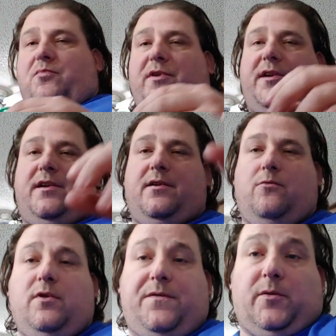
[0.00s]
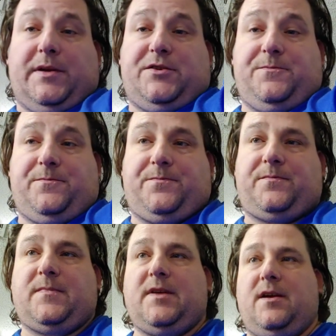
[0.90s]
printed wood filament.
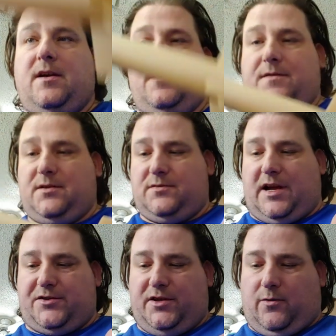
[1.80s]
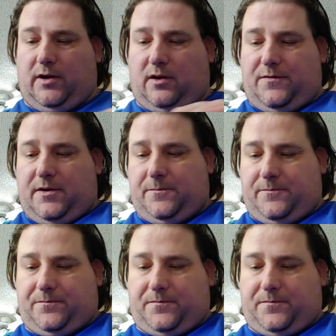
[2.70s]
This was actually quite a lot of fun.